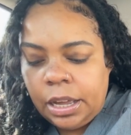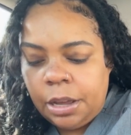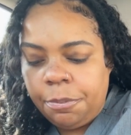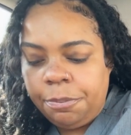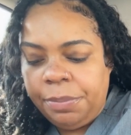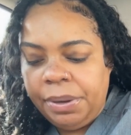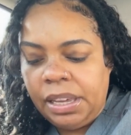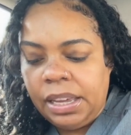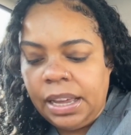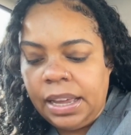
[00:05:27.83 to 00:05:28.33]

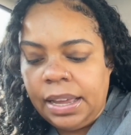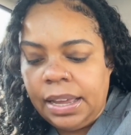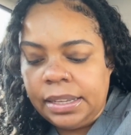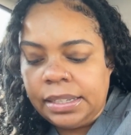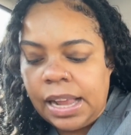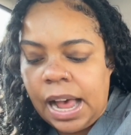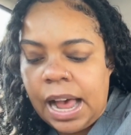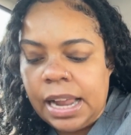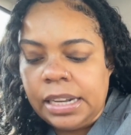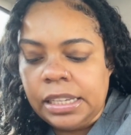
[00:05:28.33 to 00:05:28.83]
because
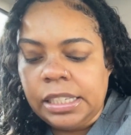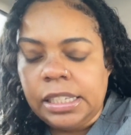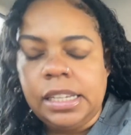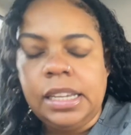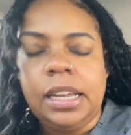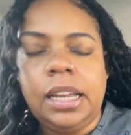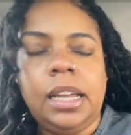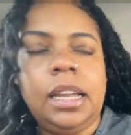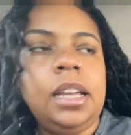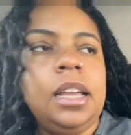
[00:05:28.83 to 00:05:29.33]

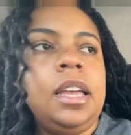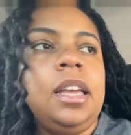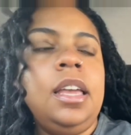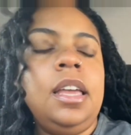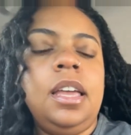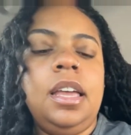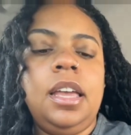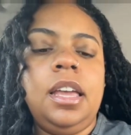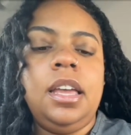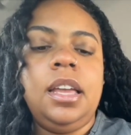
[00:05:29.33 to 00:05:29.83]
honestly,
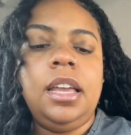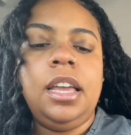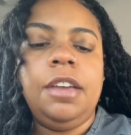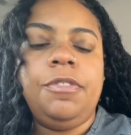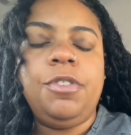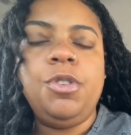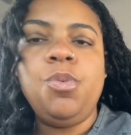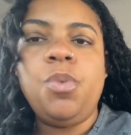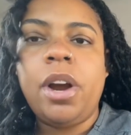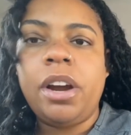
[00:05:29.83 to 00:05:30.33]

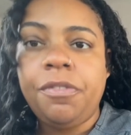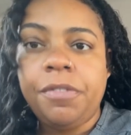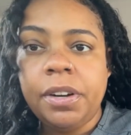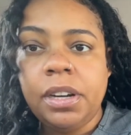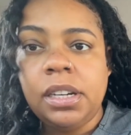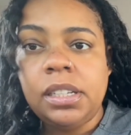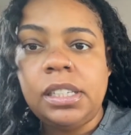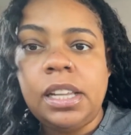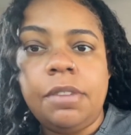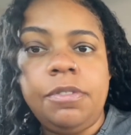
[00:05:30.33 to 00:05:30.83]
if you work for
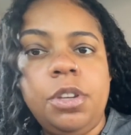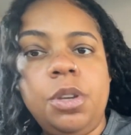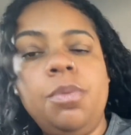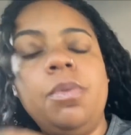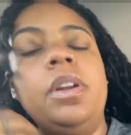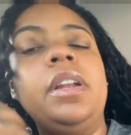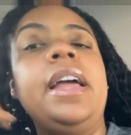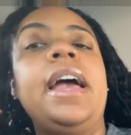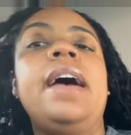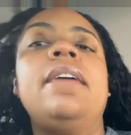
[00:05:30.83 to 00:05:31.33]
yourself, you
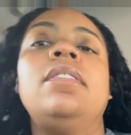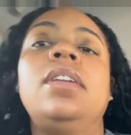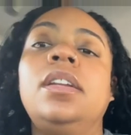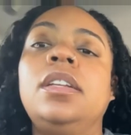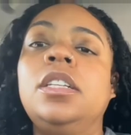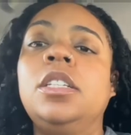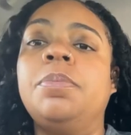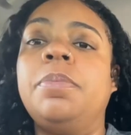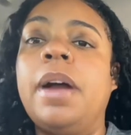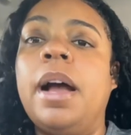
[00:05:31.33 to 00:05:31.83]
wouldn't have none of
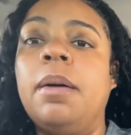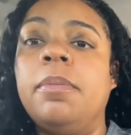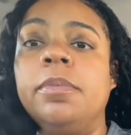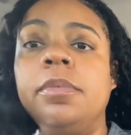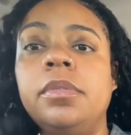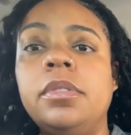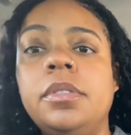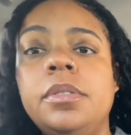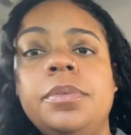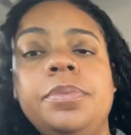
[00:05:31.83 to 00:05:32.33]
these
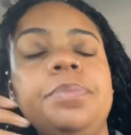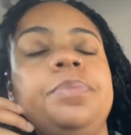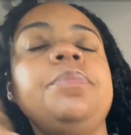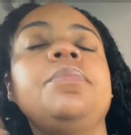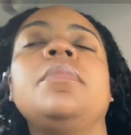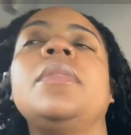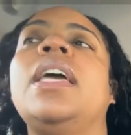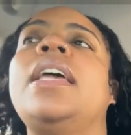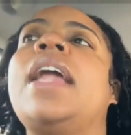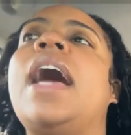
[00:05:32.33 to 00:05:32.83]
problems.
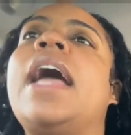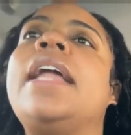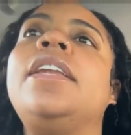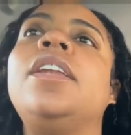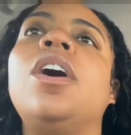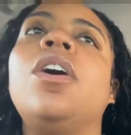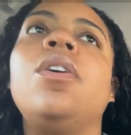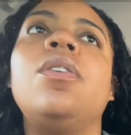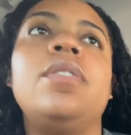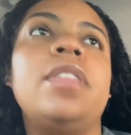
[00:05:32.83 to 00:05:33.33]
And I
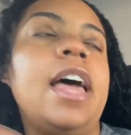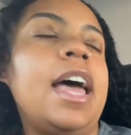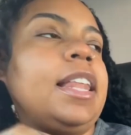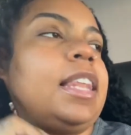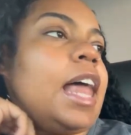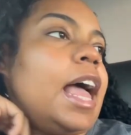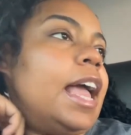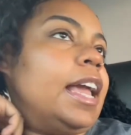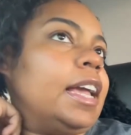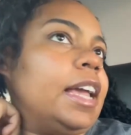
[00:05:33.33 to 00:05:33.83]
know that,
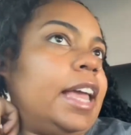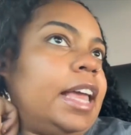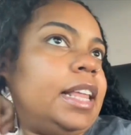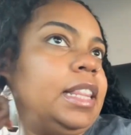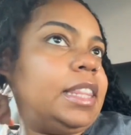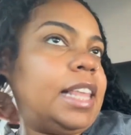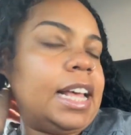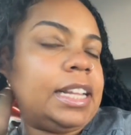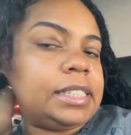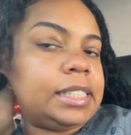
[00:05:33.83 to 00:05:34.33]
like,
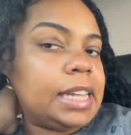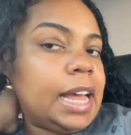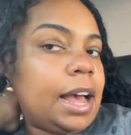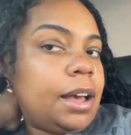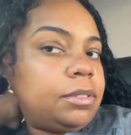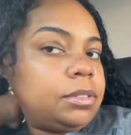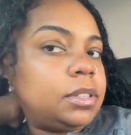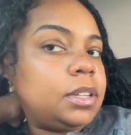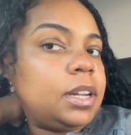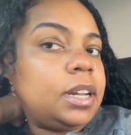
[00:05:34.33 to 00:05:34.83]
that
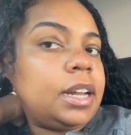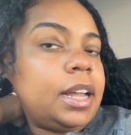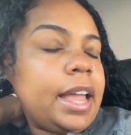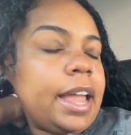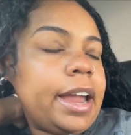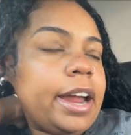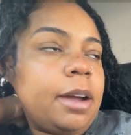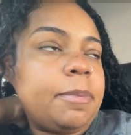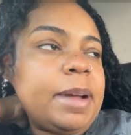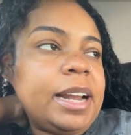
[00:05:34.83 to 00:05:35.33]
sounds good and
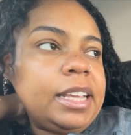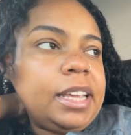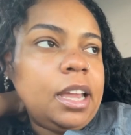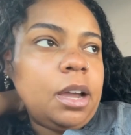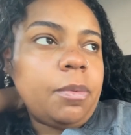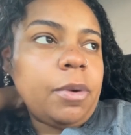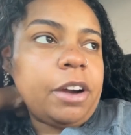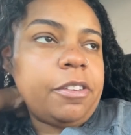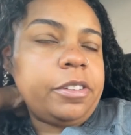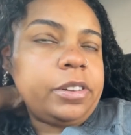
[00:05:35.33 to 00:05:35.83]
everybody
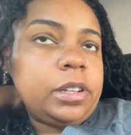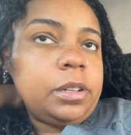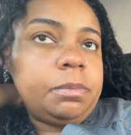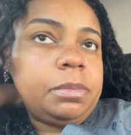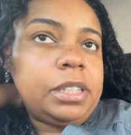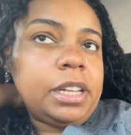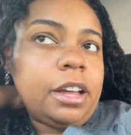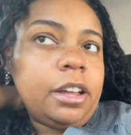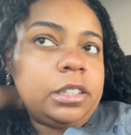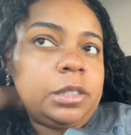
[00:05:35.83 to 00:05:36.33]
can't work for
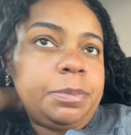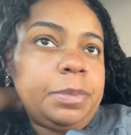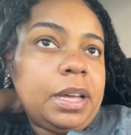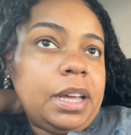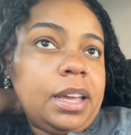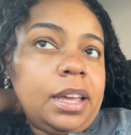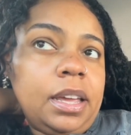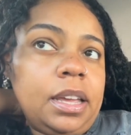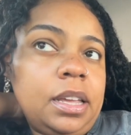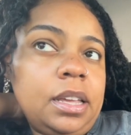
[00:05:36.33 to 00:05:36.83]
themselves,
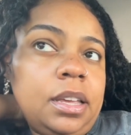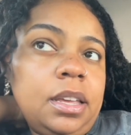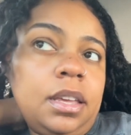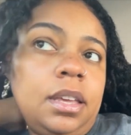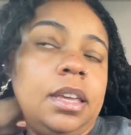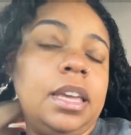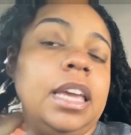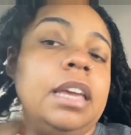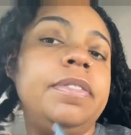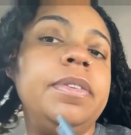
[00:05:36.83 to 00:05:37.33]
but
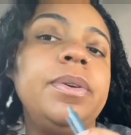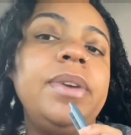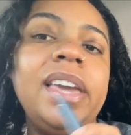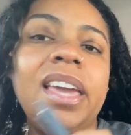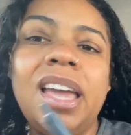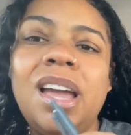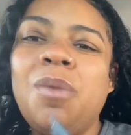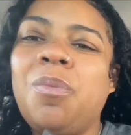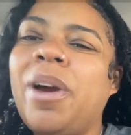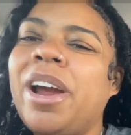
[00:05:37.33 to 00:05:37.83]
if you
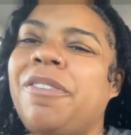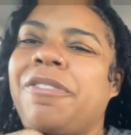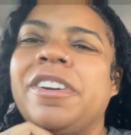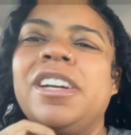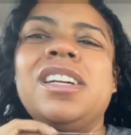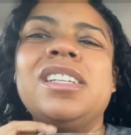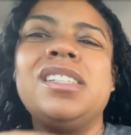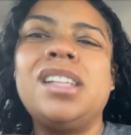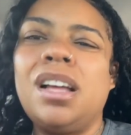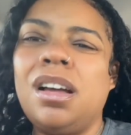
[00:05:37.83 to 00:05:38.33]
can't work for
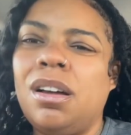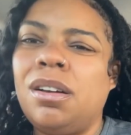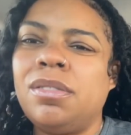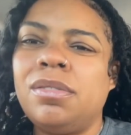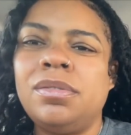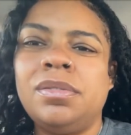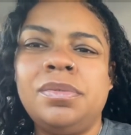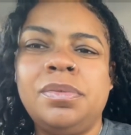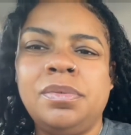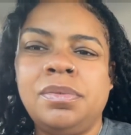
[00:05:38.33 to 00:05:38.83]
yourself,
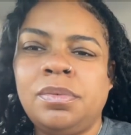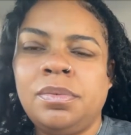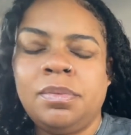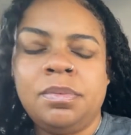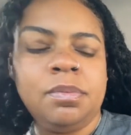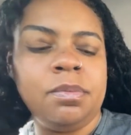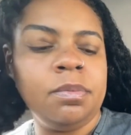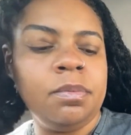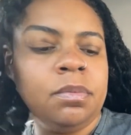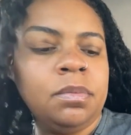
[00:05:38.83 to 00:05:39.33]

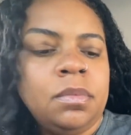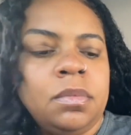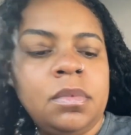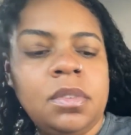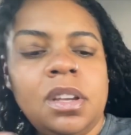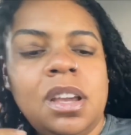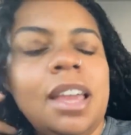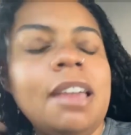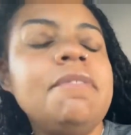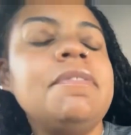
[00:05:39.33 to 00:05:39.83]

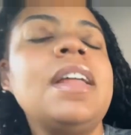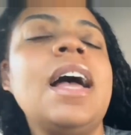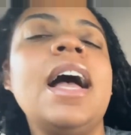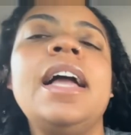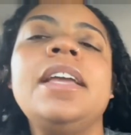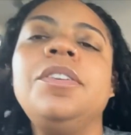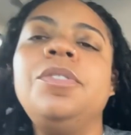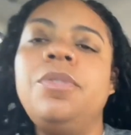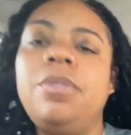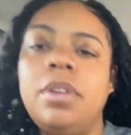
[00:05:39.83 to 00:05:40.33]
if
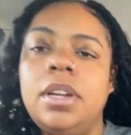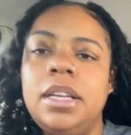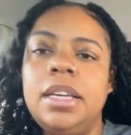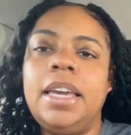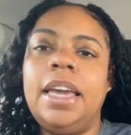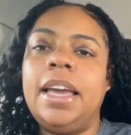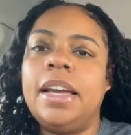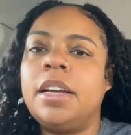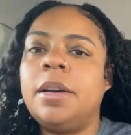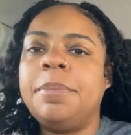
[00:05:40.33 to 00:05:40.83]
not, you really
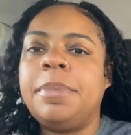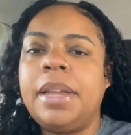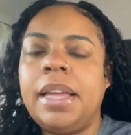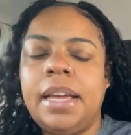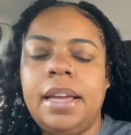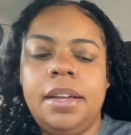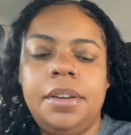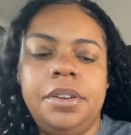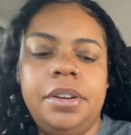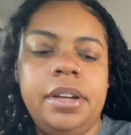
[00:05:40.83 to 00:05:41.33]
can't
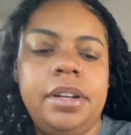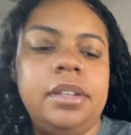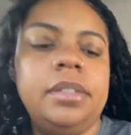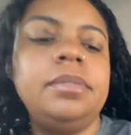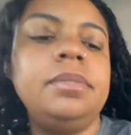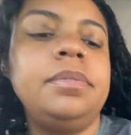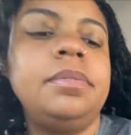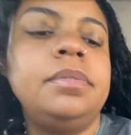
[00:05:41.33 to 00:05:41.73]
complain, you know?